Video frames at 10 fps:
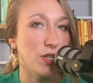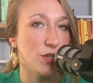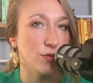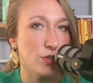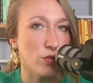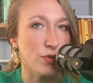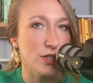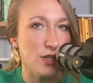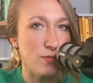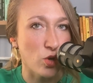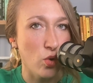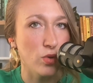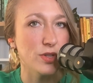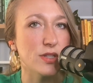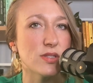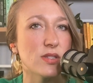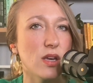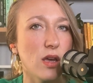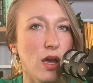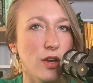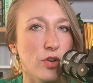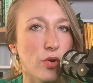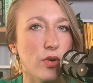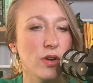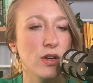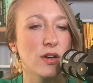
you don't reclaim your wholeness and you're